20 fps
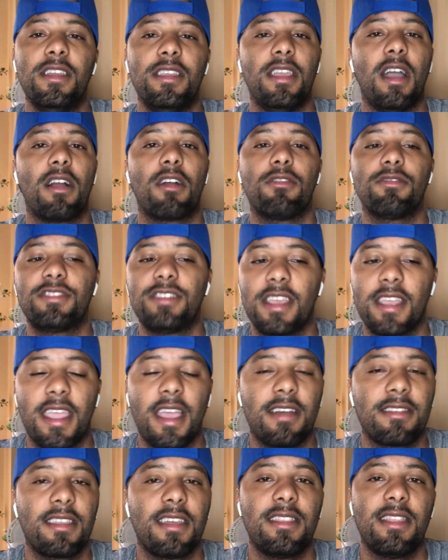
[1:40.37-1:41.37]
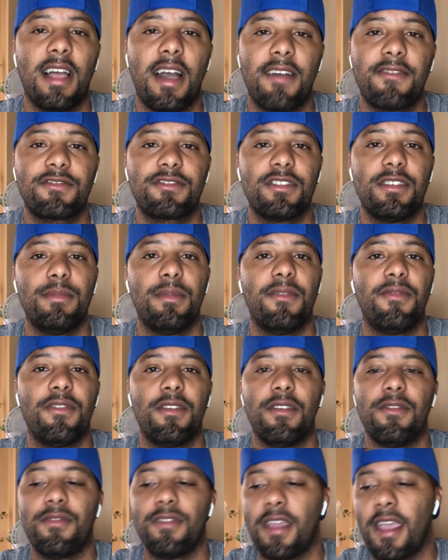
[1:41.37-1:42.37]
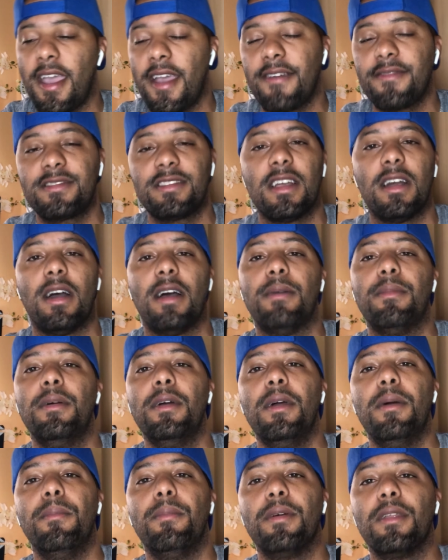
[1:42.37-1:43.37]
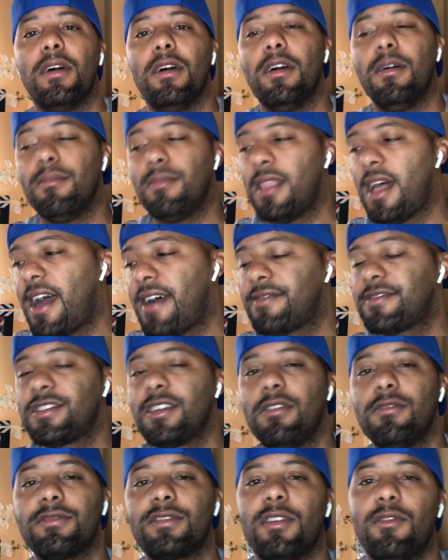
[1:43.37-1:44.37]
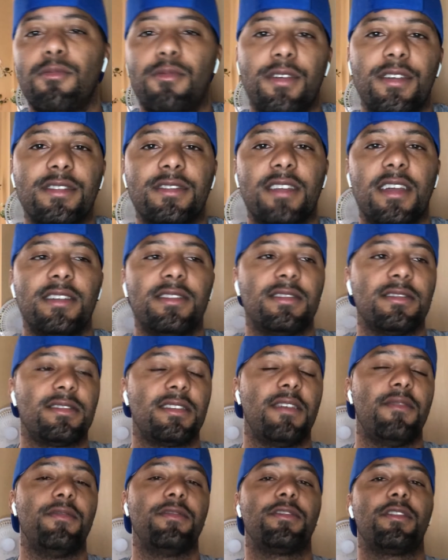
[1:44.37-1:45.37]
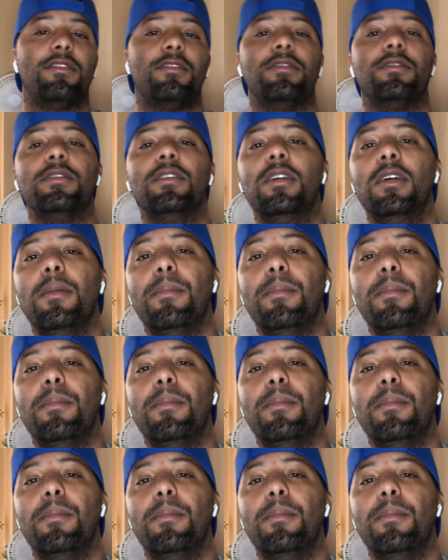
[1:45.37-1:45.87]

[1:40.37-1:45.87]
Y'all go check out that live stream if you, if you have time. But um, live shows on Wednesdays at 7.30.